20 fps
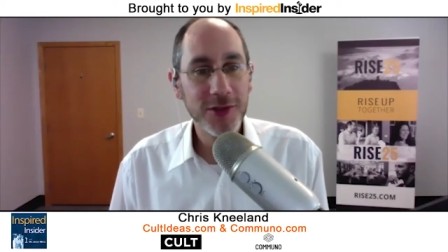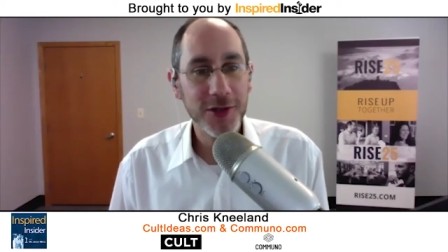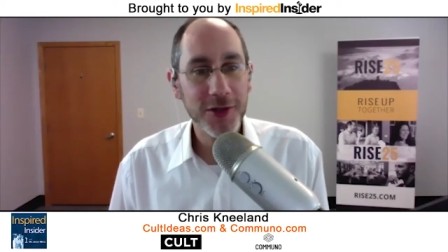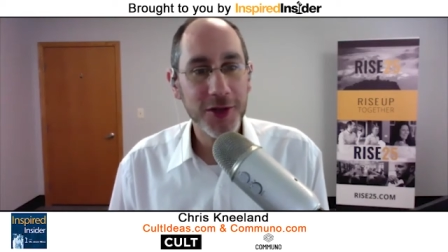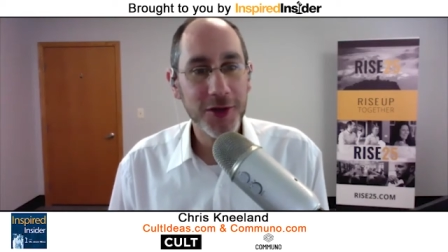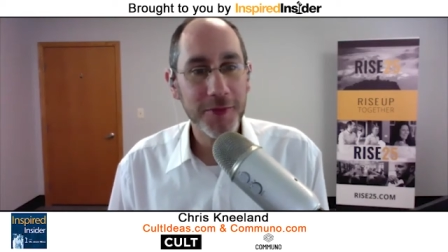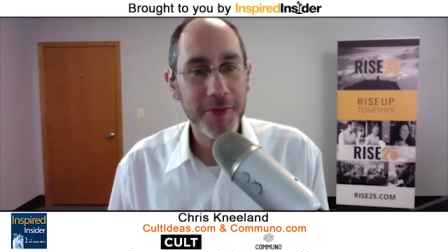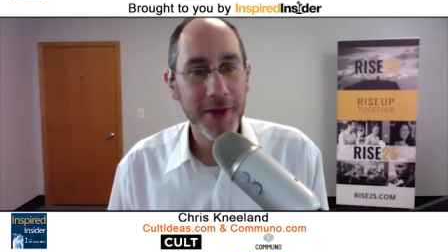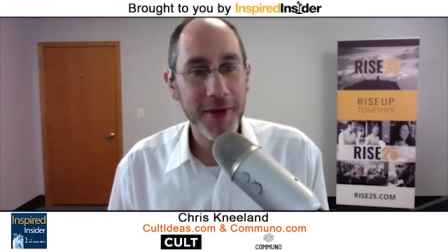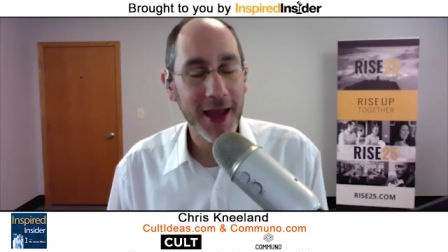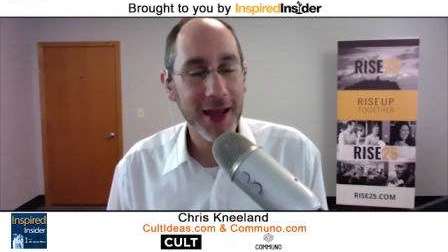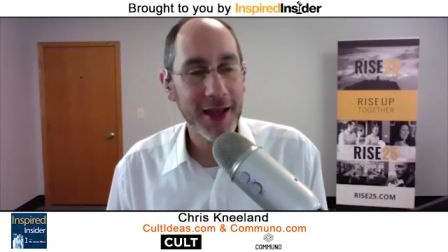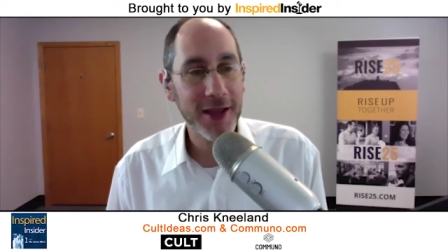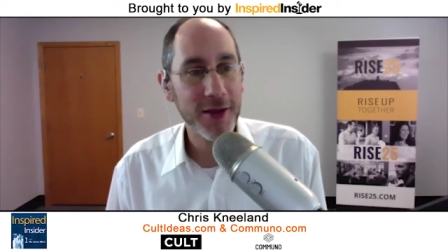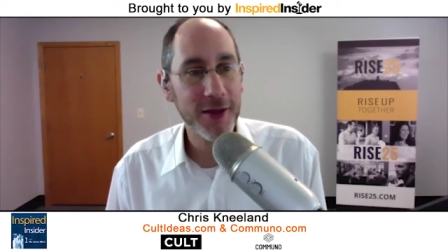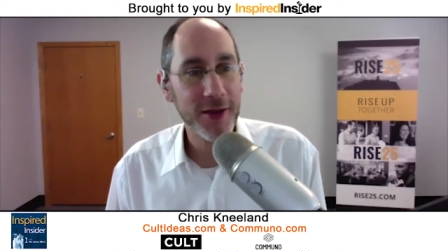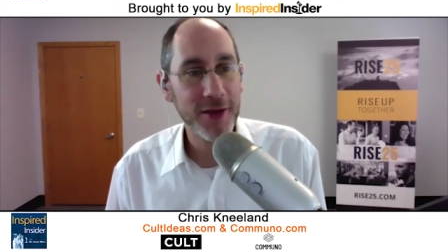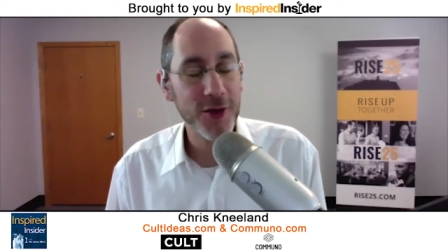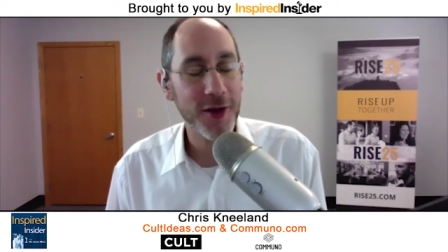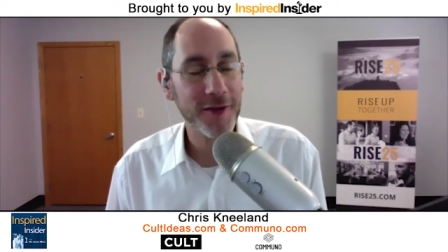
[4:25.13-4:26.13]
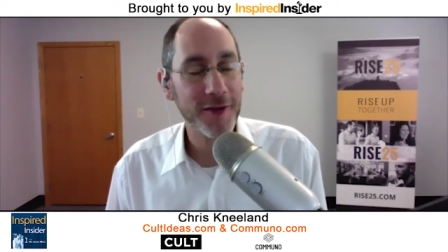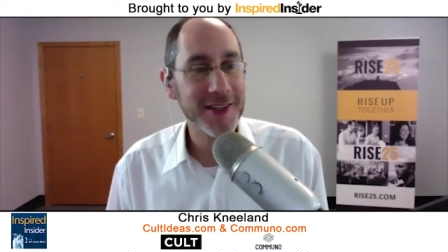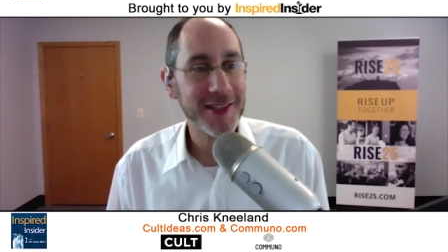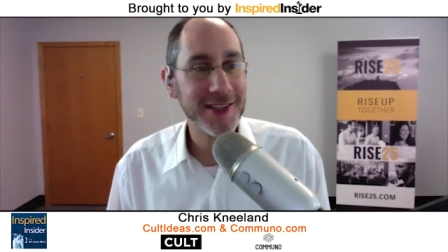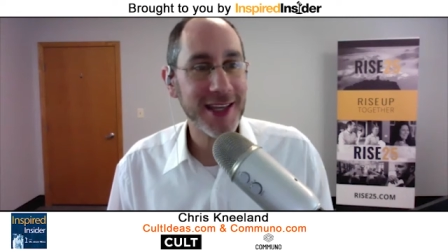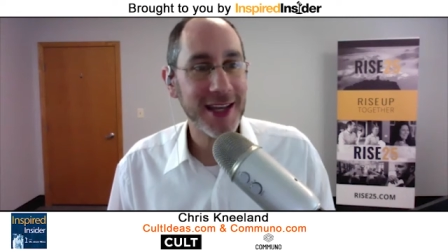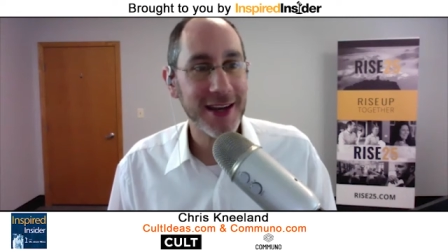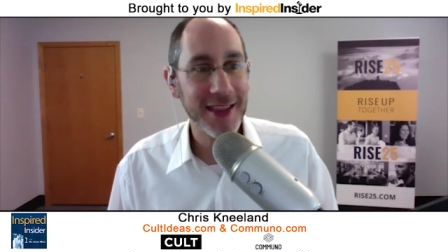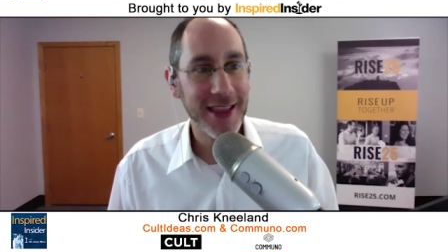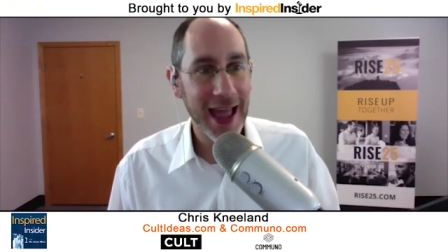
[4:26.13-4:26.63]
so you have to
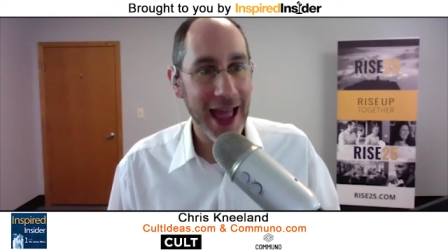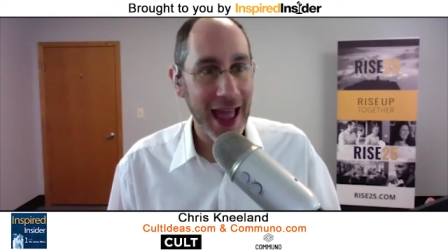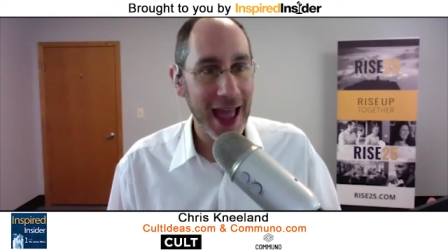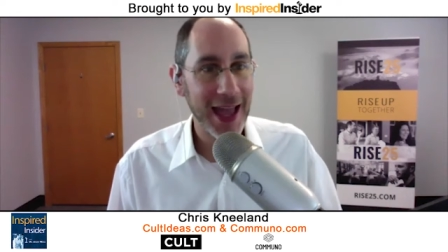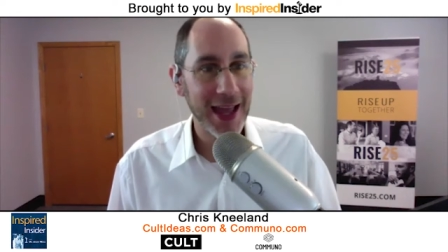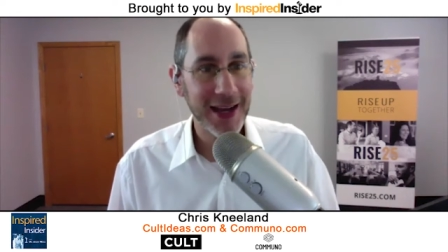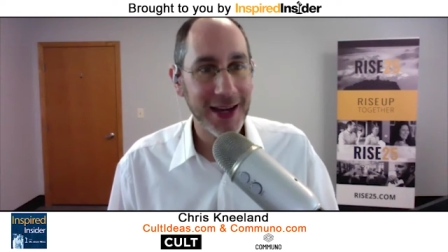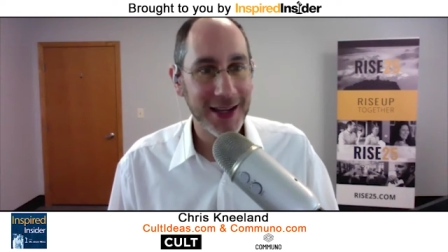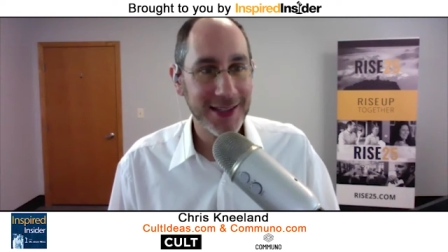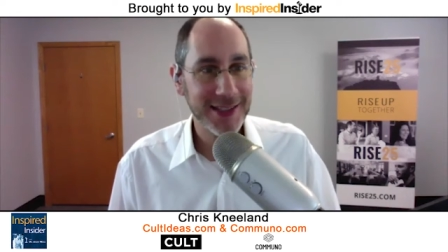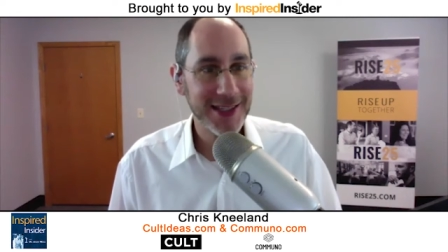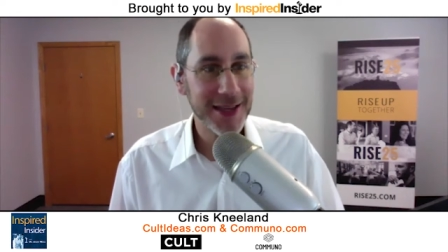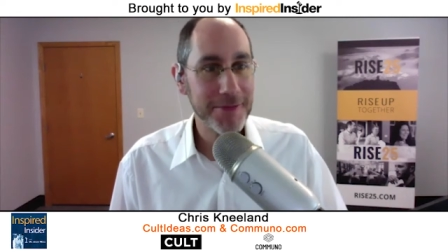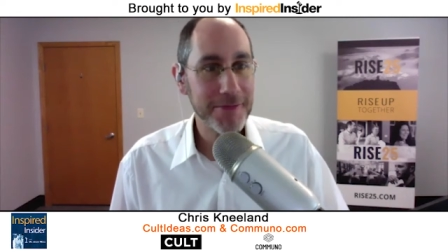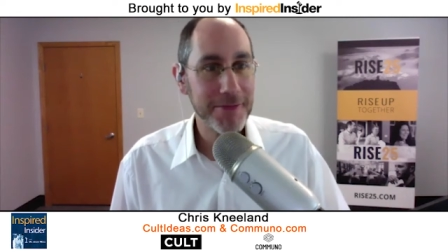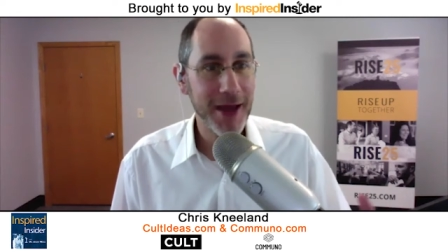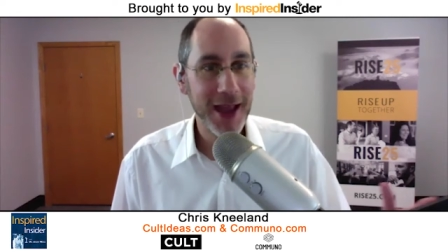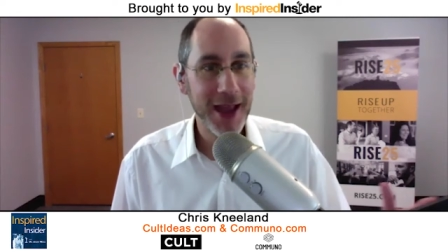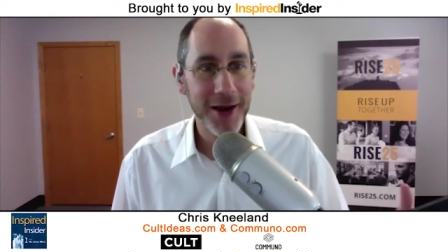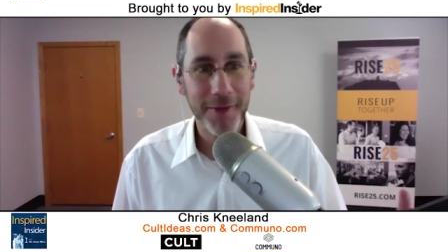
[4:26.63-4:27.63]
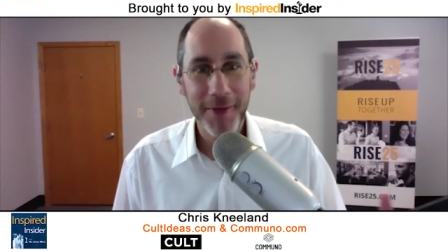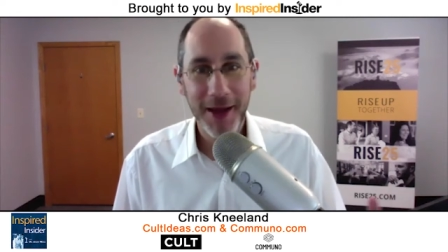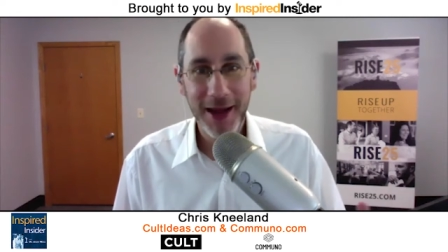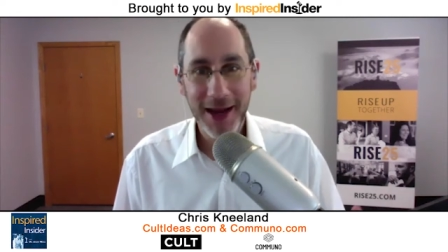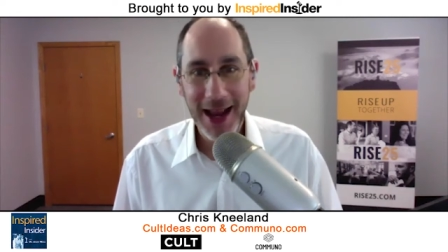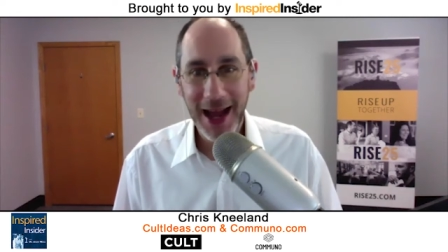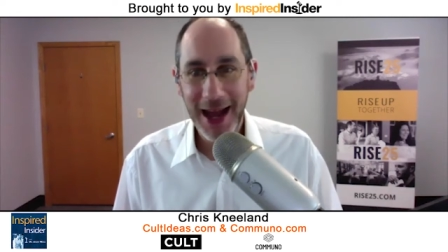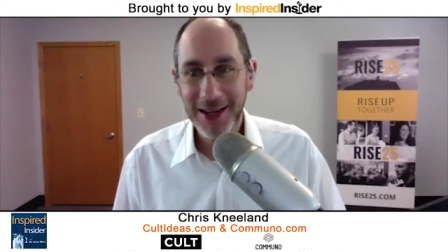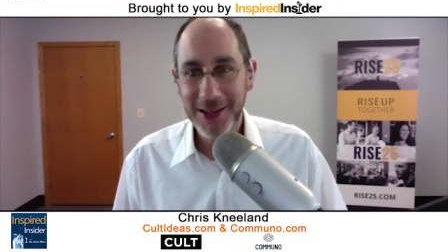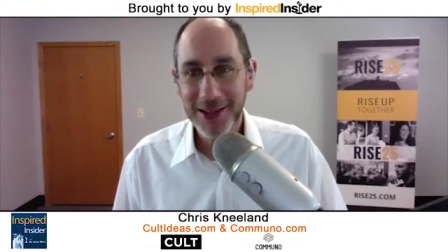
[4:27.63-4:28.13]
stay to the end because he may or
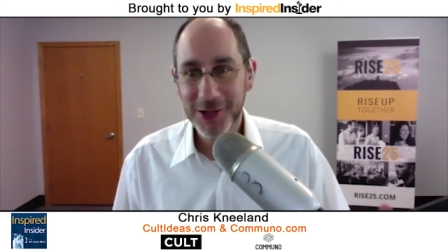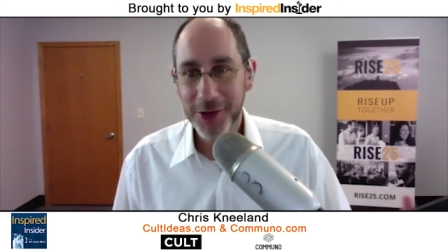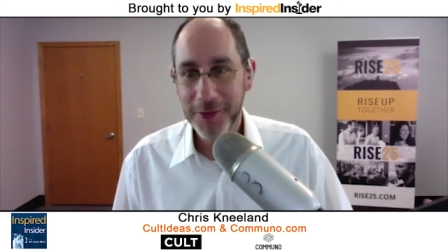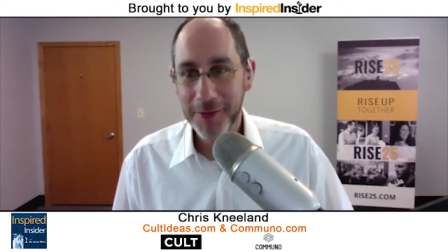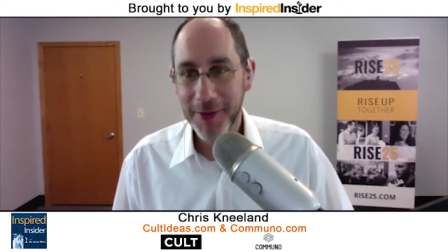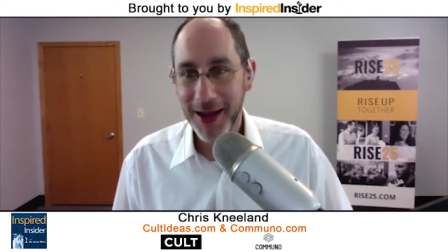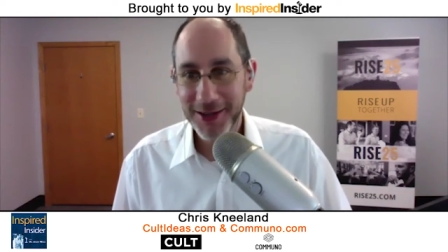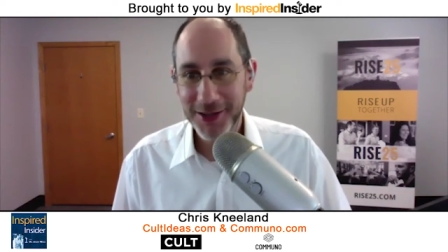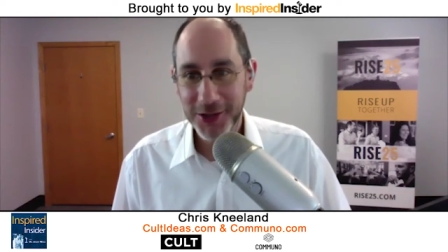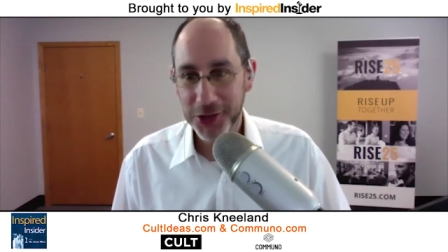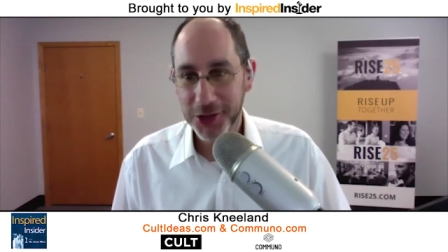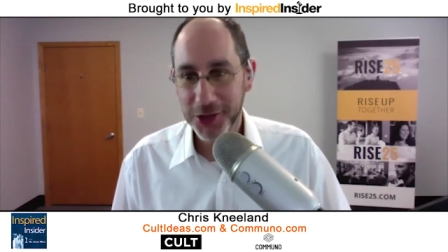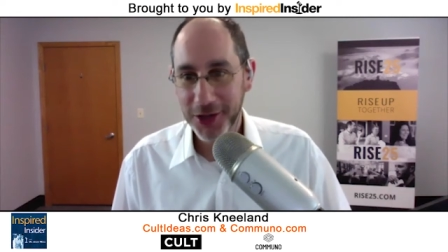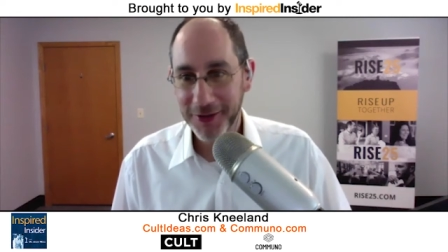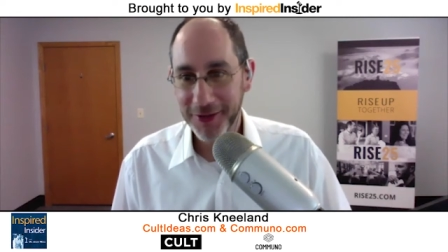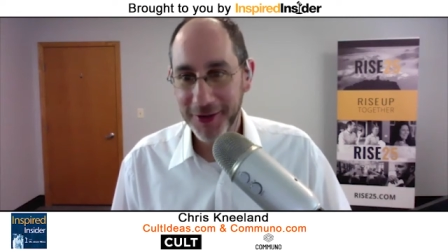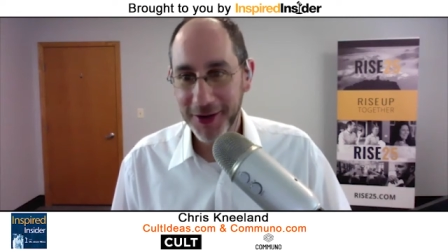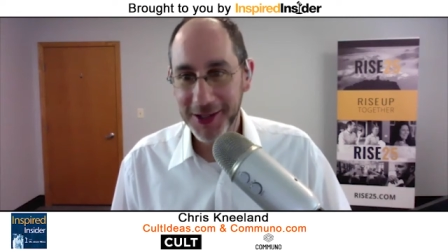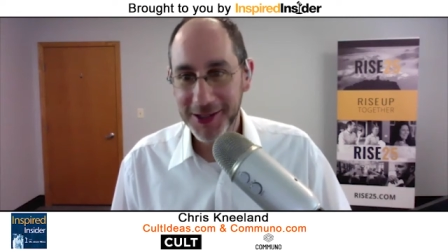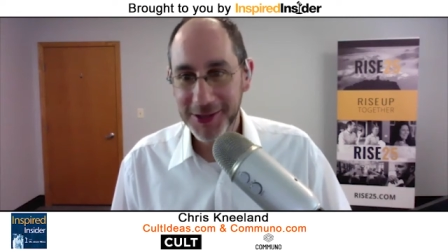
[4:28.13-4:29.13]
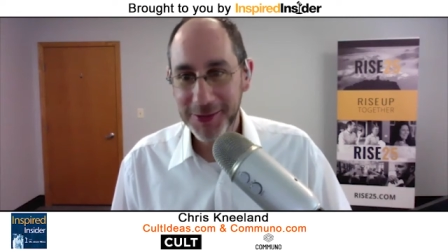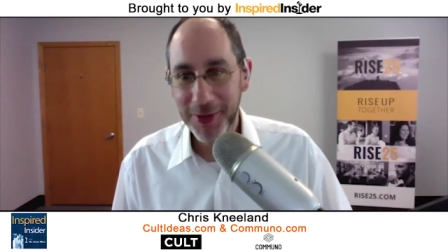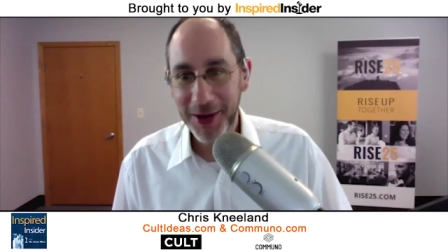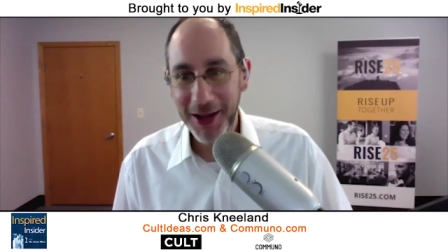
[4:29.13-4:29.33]
may not do a magic trick for us.